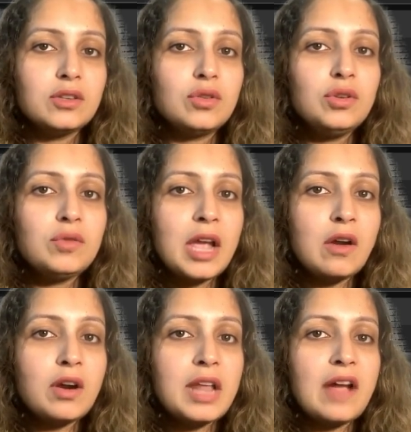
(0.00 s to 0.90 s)
So you
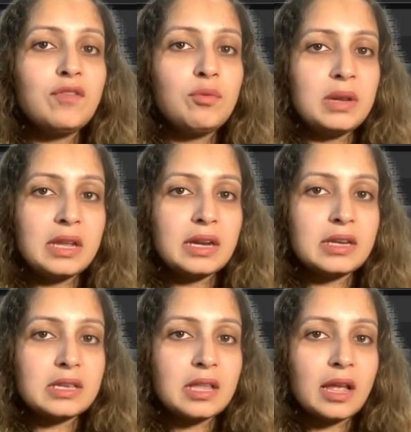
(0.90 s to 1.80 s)
cannot have
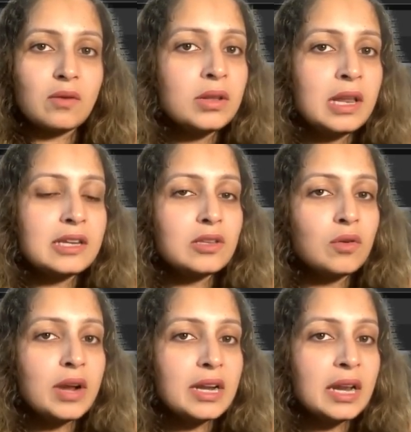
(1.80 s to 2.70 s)
duplicates there. Let's
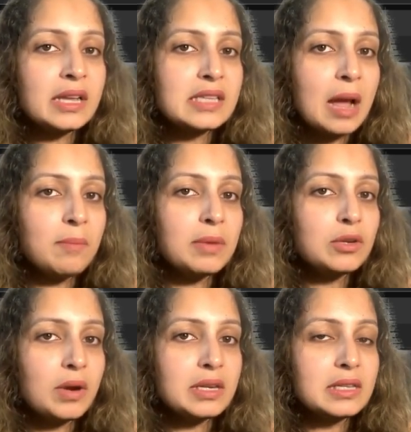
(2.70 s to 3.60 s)
look at an example
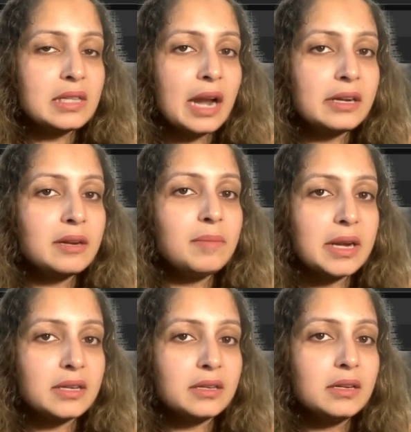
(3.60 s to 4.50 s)
to understand it
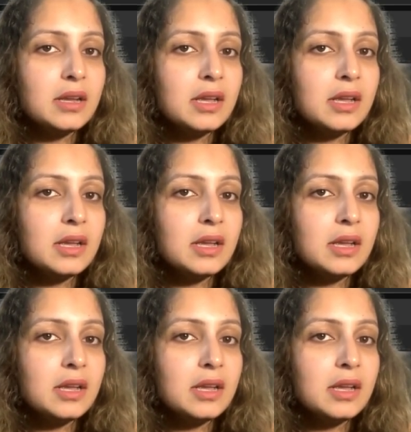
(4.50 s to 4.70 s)
better.